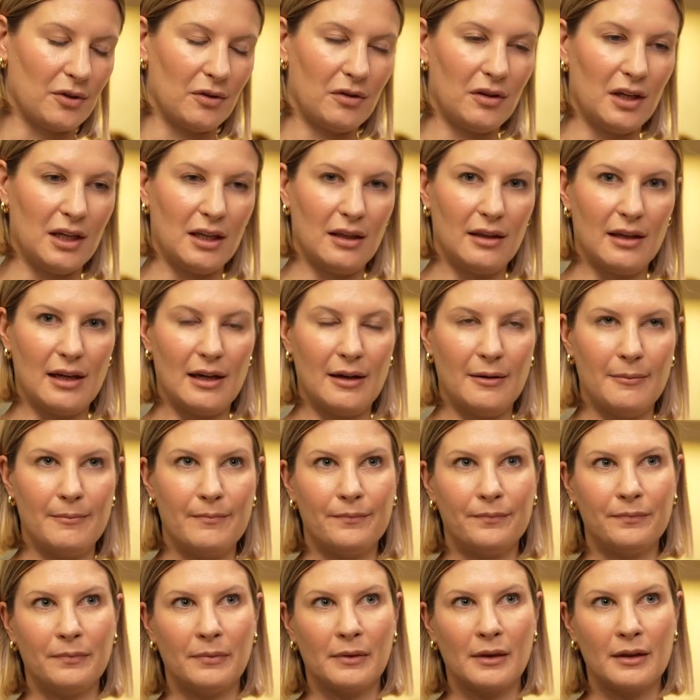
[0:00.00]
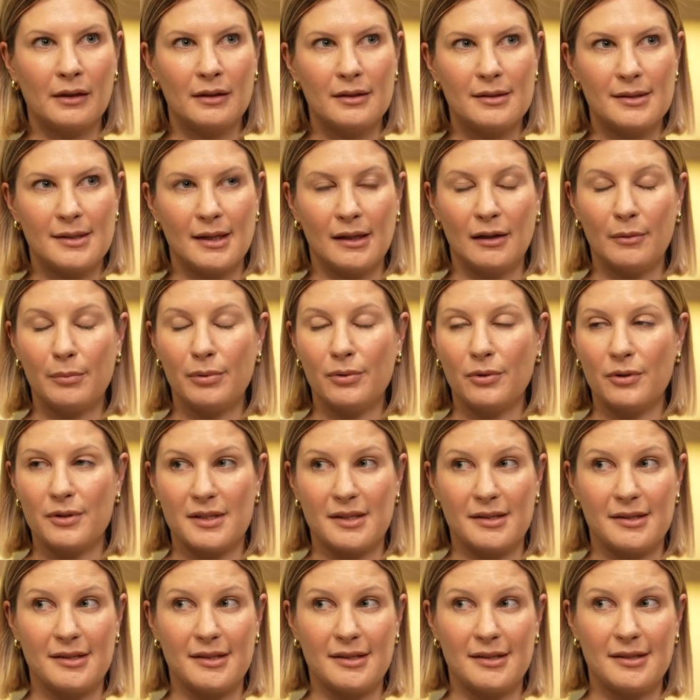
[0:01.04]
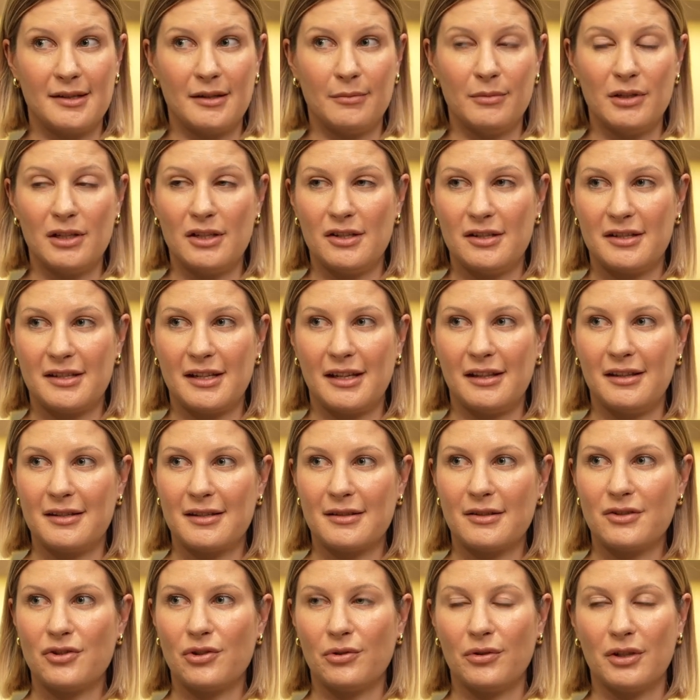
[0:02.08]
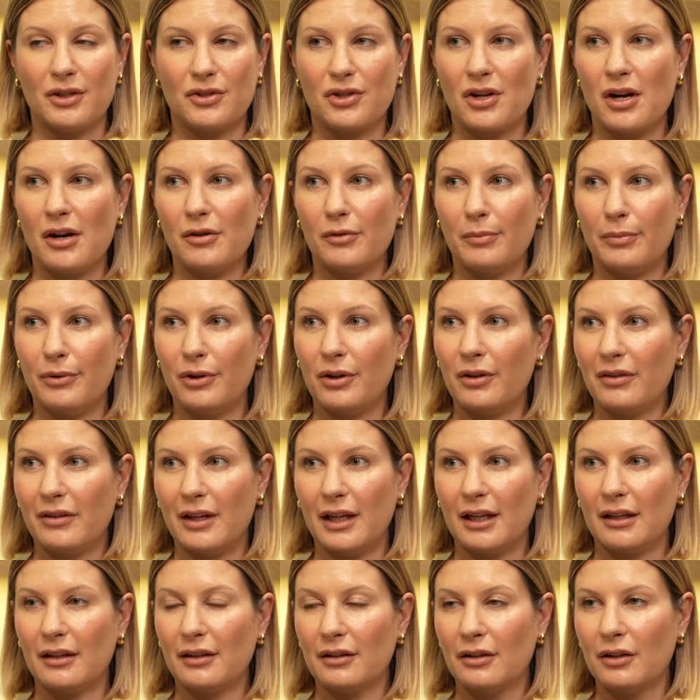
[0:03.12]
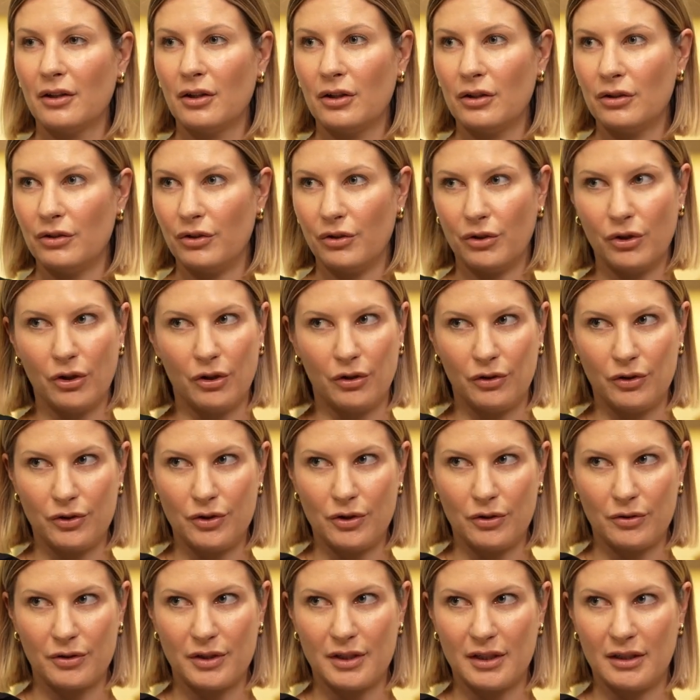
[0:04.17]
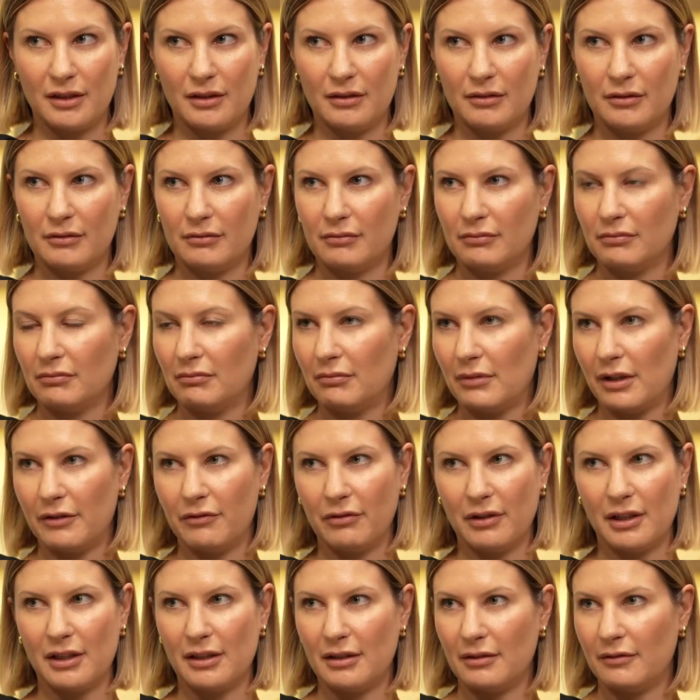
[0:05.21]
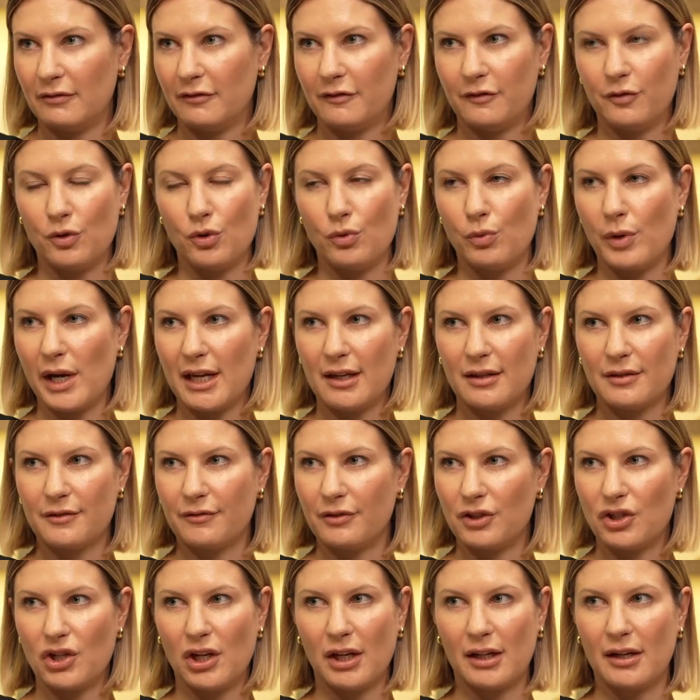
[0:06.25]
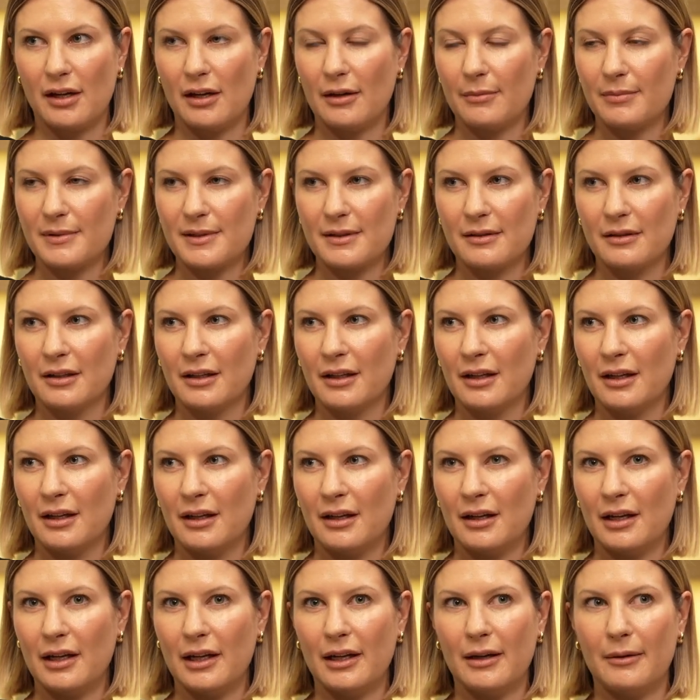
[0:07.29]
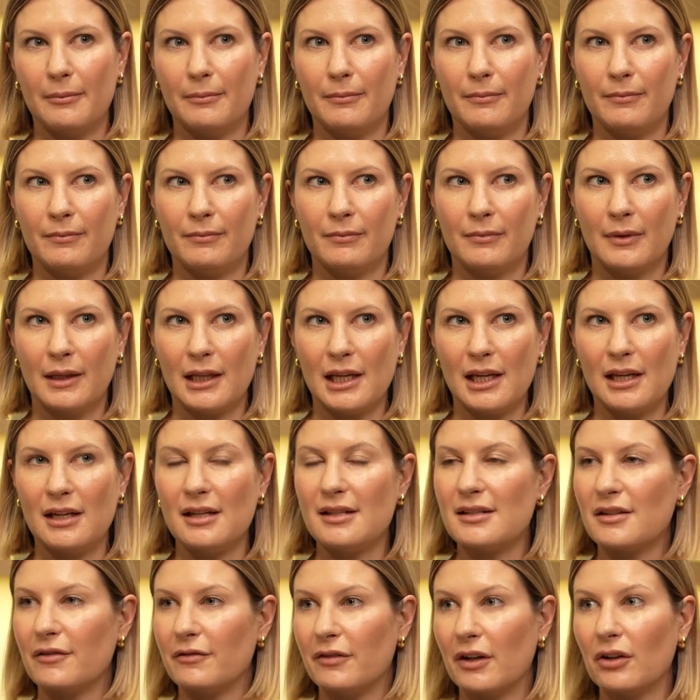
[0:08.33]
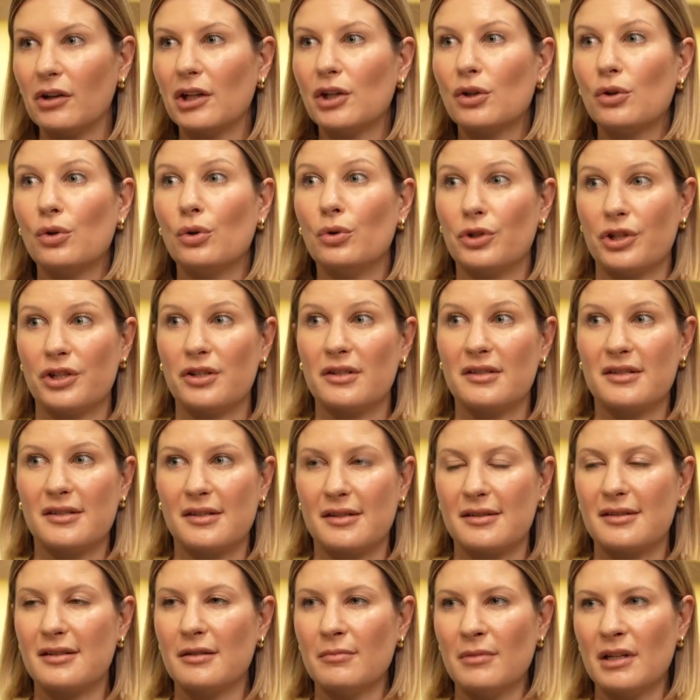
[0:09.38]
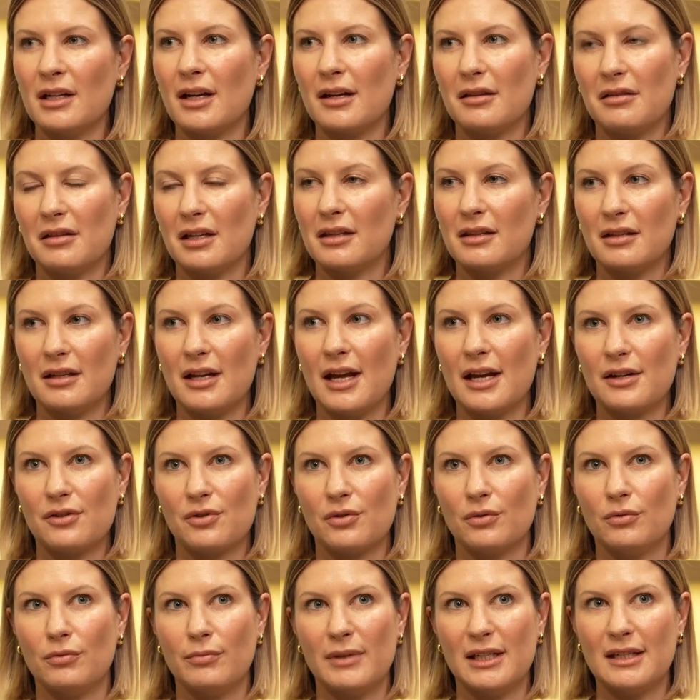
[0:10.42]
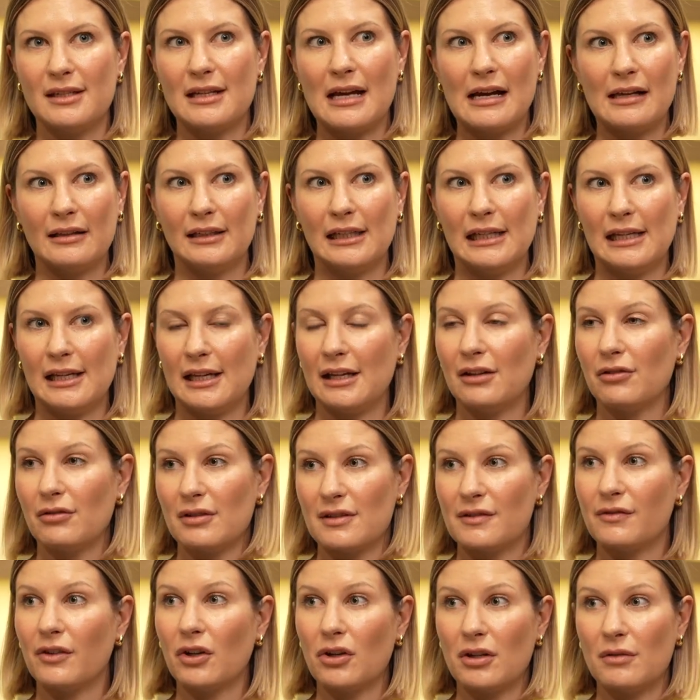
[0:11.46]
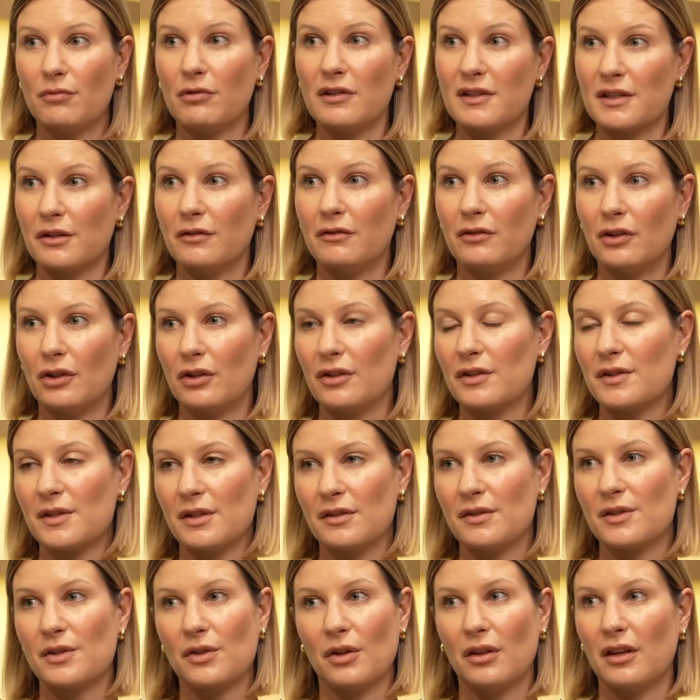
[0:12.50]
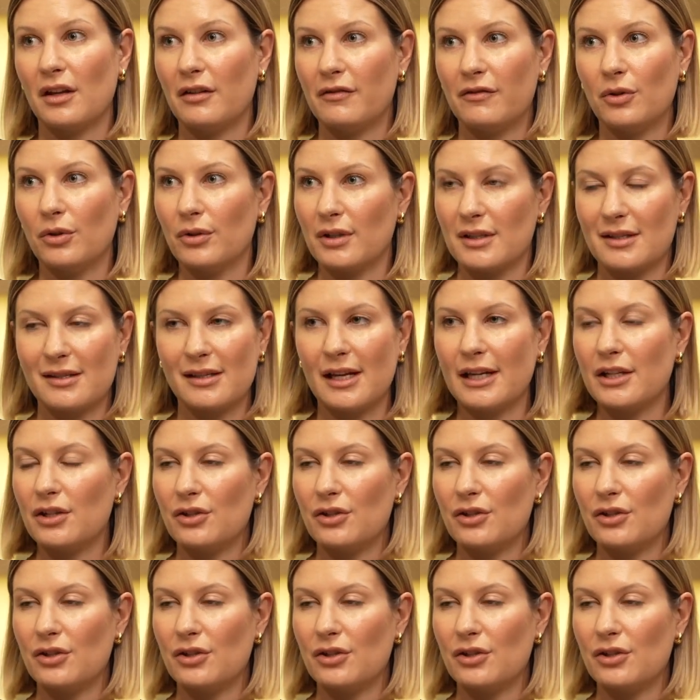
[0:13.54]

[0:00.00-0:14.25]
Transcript: think that Singapore is a system, and you see this during childbirth, like you go to the doctor every 4 weeks for checkups. It is a very cautious system, and I think the natural mentality here is very risk adverse, and so therefore it's like you